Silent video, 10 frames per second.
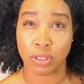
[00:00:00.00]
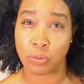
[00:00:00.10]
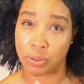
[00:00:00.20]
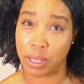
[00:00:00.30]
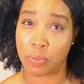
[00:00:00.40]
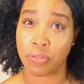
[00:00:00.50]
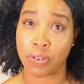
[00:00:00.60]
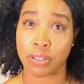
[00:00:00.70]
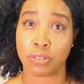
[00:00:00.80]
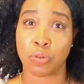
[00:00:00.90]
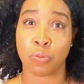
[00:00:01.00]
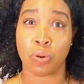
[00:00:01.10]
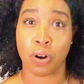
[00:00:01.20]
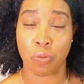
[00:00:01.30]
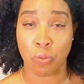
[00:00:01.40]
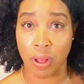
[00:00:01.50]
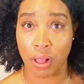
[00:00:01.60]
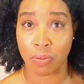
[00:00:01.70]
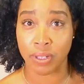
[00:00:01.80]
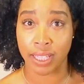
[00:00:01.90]
it was able for us to work
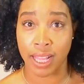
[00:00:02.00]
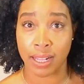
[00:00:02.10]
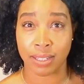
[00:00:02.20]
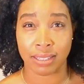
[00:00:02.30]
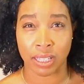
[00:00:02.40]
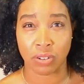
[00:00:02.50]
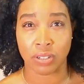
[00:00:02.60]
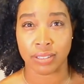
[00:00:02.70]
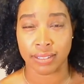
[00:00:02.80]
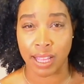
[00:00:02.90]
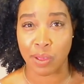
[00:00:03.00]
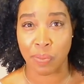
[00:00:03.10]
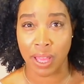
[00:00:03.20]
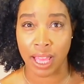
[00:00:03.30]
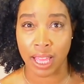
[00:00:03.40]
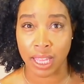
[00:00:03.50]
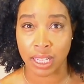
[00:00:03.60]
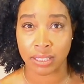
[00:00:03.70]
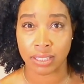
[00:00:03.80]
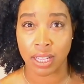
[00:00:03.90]
well with that, to get on the same
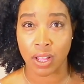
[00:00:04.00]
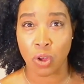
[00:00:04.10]
page